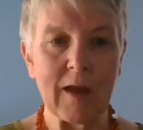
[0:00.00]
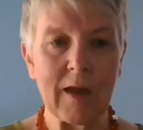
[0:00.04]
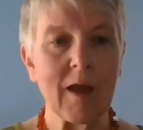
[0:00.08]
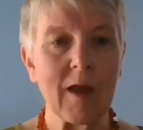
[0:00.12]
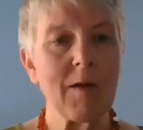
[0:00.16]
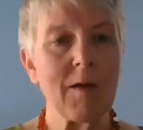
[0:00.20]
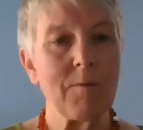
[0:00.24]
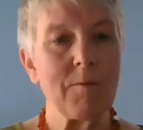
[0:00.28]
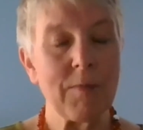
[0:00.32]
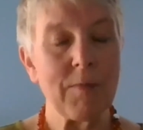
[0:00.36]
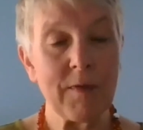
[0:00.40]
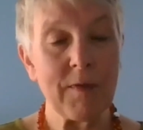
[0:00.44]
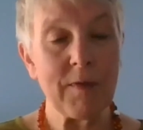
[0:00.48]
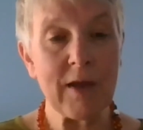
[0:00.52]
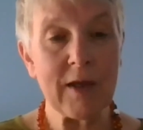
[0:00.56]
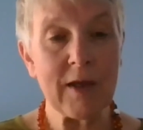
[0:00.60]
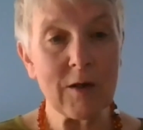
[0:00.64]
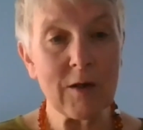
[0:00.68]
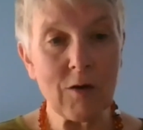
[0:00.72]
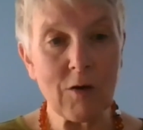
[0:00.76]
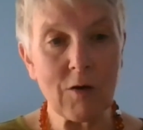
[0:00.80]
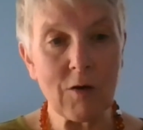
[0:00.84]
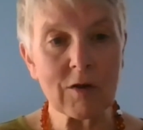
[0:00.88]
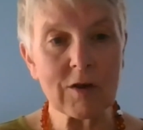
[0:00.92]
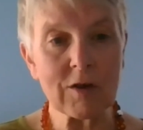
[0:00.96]
but they're
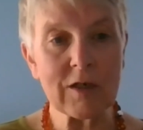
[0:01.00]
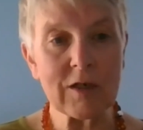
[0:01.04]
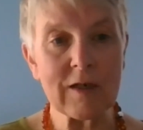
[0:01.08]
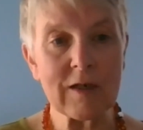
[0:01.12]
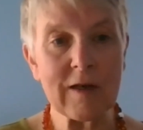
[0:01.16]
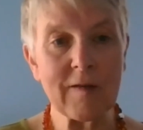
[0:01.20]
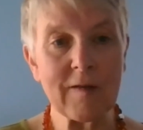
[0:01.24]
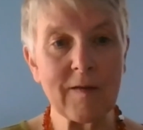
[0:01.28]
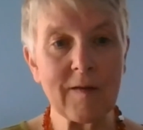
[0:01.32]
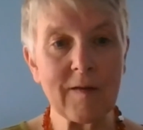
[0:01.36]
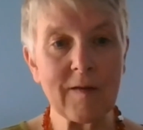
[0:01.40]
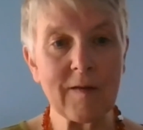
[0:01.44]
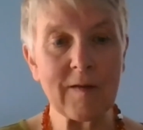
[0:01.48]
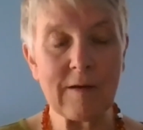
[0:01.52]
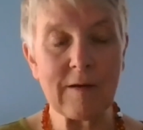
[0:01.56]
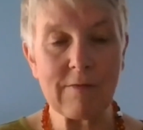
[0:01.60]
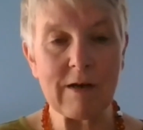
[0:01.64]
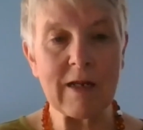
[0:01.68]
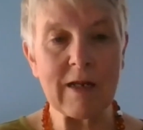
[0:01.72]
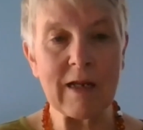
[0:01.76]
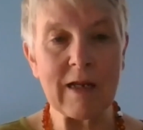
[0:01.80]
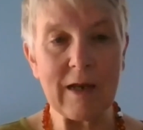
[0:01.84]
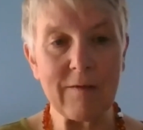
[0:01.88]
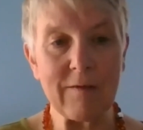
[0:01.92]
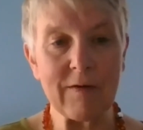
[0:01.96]
not
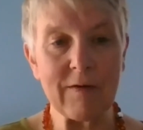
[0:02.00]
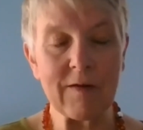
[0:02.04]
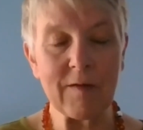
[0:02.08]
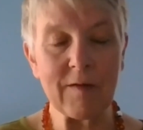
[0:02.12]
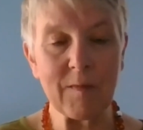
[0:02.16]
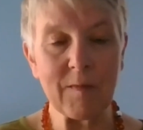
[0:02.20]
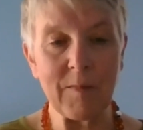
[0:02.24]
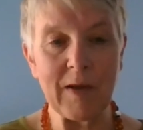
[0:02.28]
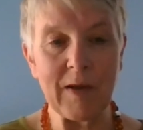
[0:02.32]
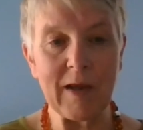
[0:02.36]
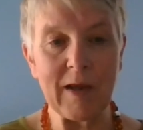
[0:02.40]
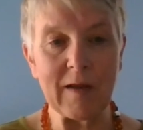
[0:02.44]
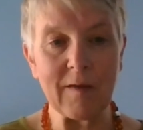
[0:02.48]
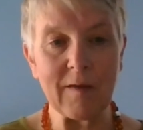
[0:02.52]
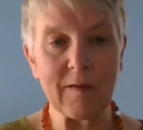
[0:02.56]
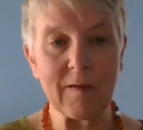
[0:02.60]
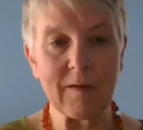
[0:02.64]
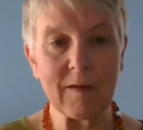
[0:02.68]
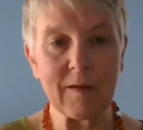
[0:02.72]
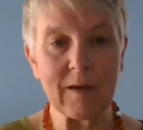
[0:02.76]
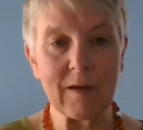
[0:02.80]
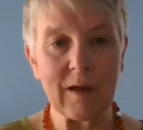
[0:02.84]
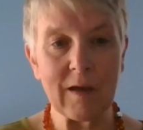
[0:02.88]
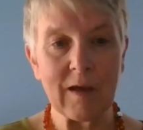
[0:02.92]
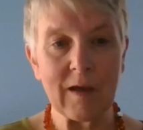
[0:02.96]
necessarily
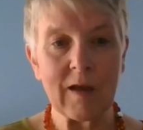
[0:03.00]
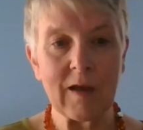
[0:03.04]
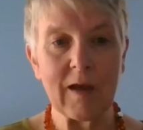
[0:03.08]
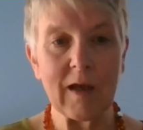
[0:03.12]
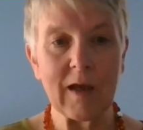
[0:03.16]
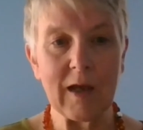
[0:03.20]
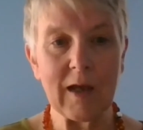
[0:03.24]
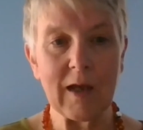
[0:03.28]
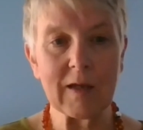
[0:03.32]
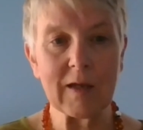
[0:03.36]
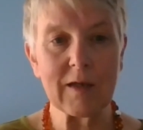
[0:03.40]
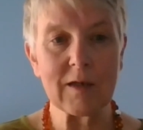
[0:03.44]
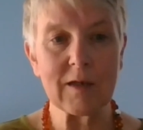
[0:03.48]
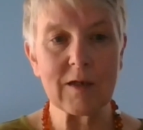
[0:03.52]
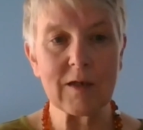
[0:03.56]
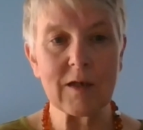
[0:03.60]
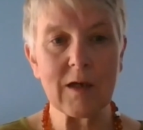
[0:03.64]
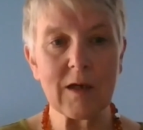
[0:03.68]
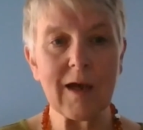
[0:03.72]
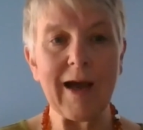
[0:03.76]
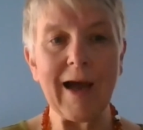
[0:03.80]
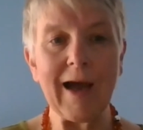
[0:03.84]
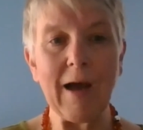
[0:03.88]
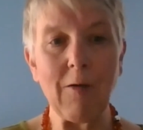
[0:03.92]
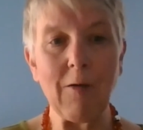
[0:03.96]
evidence-based. And
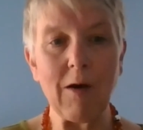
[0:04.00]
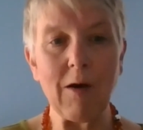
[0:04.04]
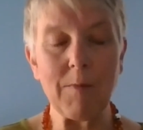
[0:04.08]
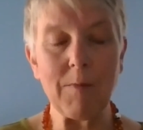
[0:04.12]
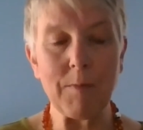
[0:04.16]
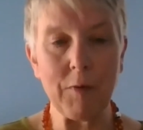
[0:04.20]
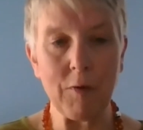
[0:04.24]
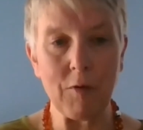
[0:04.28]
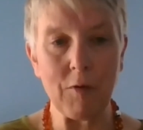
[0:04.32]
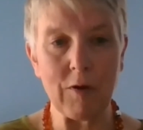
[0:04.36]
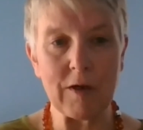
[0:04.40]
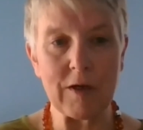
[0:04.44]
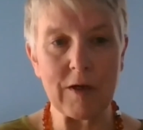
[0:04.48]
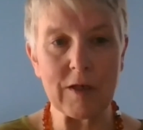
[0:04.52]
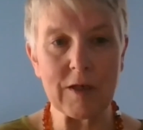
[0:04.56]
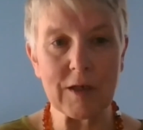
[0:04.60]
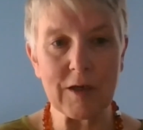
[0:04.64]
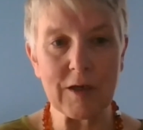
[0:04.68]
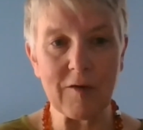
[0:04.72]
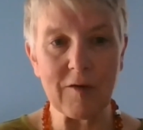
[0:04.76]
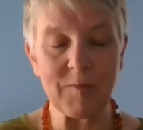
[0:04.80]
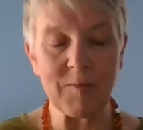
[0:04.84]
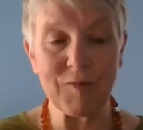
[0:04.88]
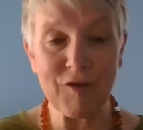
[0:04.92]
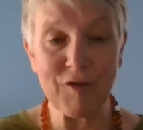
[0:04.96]
our point
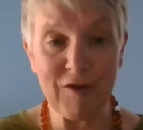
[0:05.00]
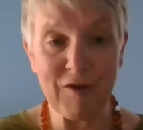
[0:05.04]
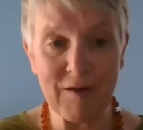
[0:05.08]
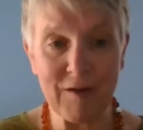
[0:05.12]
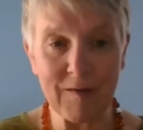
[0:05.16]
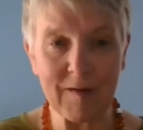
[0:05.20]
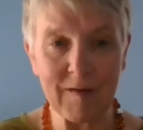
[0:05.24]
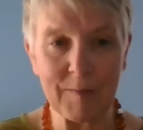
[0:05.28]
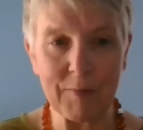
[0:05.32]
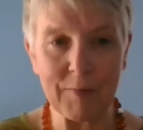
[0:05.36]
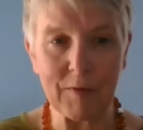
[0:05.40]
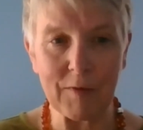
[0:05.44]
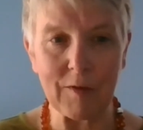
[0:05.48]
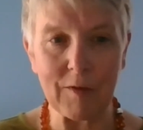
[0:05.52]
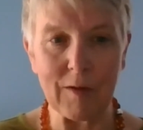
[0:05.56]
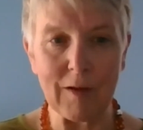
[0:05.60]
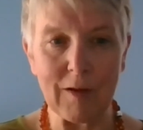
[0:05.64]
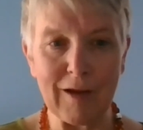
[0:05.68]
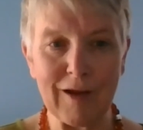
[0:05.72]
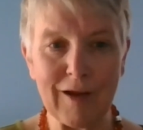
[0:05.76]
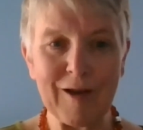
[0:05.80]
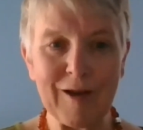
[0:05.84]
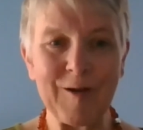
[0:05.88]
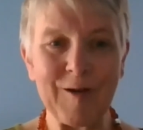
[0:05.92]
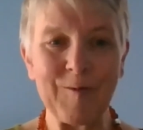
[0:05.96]
of principle
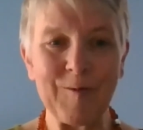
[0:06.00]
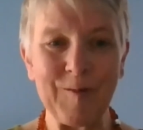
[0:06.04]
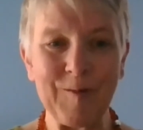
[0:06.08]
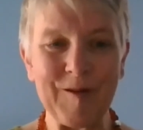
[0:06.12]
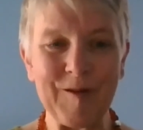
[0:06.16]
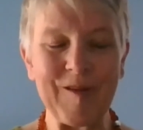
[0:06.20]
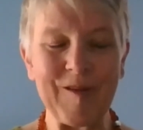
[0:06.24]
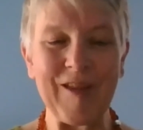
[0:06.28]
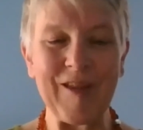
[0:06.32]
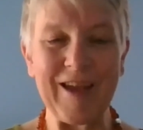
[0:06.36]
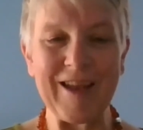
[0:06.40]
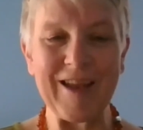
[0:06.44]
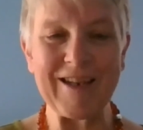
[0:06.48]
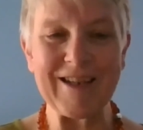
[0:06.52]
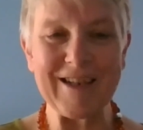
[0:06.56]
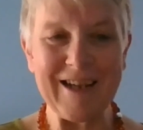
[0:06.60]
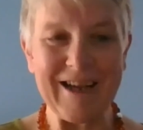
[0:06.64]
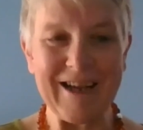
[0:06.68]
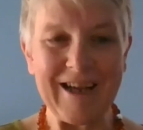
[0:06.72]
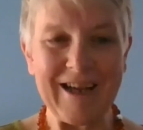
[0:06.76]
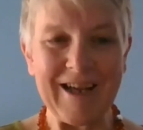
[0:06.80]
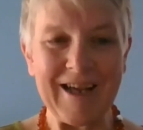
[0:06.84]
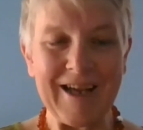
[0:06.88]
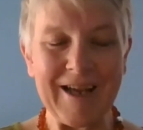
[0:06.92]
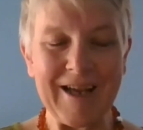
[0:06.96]
was that
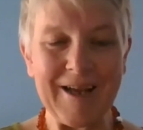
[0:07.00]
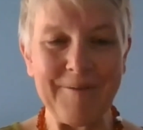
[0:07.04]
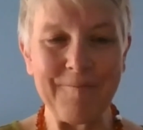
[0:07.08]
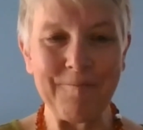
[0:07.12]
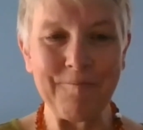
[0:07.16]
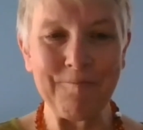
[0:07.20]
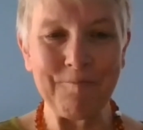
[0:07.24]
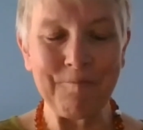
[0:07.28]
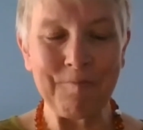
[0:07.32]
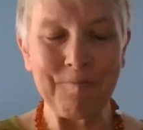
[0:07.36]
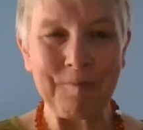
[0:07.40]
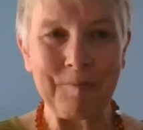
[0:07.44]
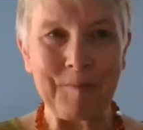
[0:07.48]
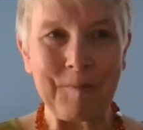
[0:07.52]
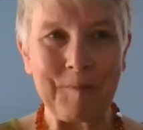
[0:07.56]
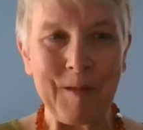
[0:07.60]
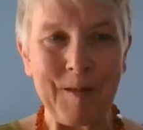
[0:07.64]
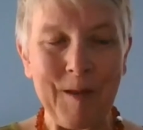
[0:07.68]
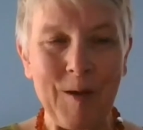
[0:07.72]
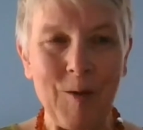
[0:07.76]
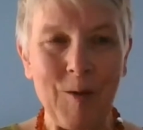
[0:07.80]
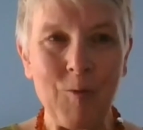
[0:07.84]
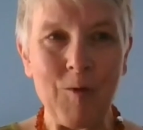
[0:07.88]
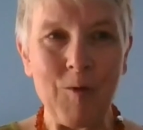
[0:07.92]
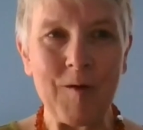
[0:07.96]

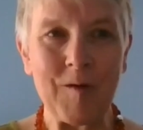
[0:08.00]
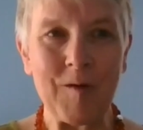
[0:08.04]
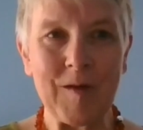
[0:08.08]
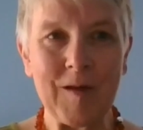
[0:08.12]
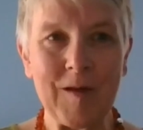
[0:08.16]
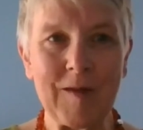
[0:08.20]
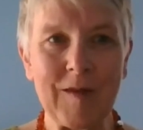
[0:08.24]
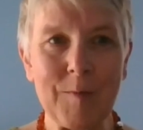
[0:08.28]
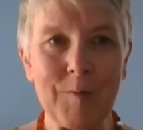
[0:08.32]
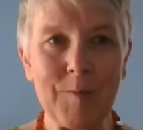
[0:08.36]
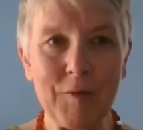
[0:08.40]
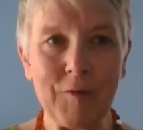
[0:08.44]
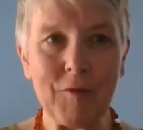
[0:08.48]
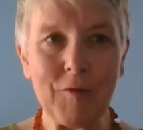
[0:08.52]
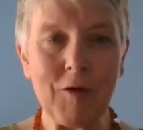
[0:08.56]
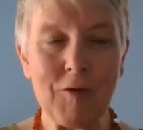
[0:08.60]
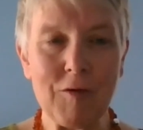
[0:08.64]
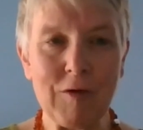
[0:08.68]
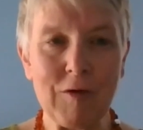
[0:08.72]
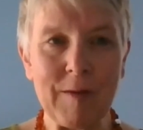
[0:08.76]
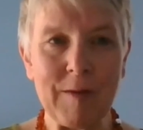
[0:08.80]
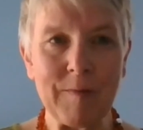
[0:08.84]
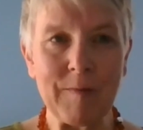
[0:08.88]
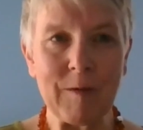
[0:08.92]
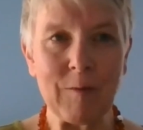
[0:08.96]
the
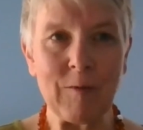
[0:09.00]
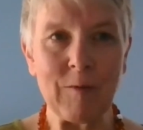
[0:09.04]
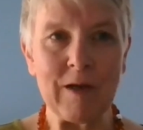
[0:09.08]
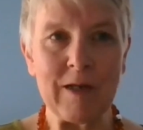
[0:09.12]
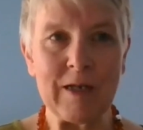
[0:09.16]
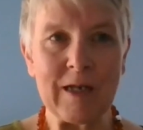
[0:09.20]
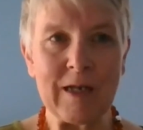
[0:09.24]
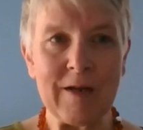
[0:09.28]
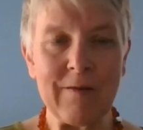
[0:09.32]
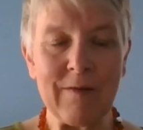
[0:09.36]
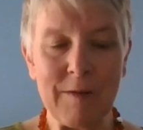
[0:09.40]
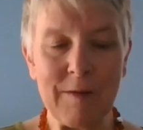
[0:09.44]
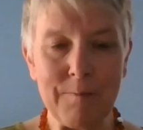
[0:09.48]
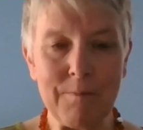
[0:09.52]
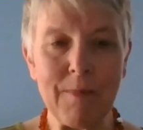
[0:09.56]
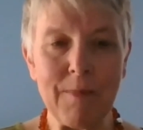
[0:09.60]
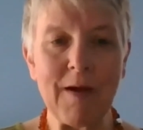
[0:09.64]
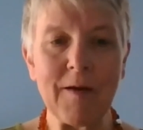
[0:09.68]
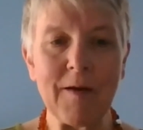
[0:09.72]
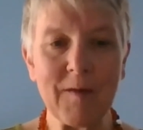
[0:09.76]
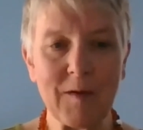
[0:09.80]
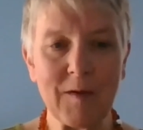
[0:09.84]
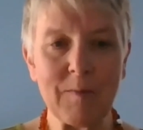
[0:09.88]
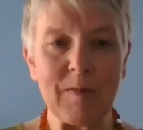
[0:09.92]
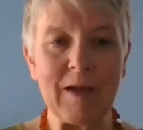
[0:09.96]
program that we deliver
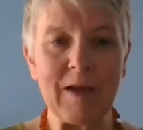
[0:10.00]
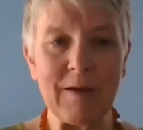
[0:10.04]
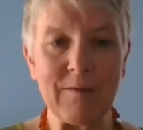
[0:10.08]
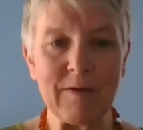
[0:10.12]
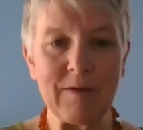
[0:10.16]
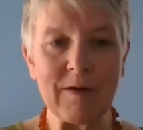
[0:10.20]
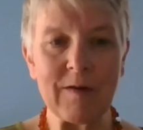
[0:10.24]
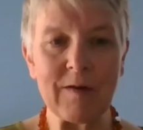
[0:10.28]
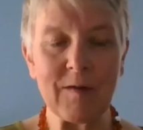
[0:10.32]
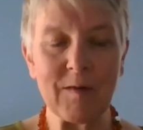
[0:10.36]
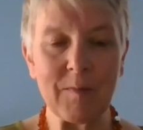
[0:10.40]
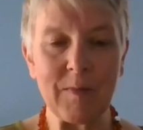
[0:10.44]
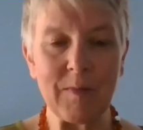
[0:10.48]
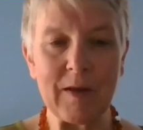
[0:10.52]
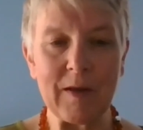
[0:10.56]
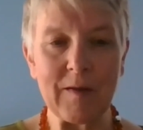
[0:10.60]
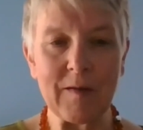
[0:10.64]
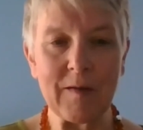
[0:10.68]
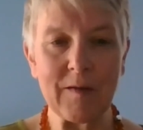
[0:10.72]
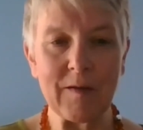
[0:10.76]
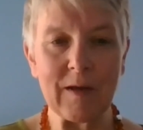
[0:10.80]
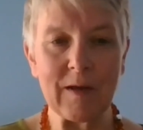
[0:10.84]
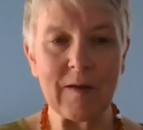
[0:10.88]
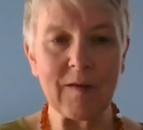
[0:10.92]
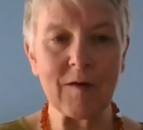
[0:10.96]
must be
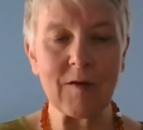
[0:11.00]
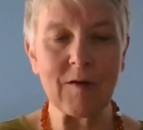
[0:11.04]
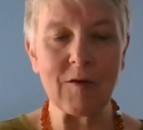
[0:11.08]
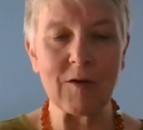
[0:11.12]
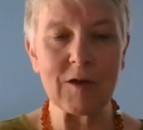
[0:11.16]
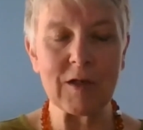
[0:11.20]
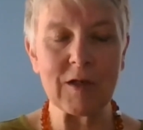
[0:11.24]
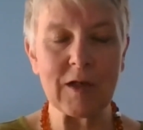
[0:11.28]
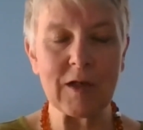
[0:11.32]
evidence-based. There's got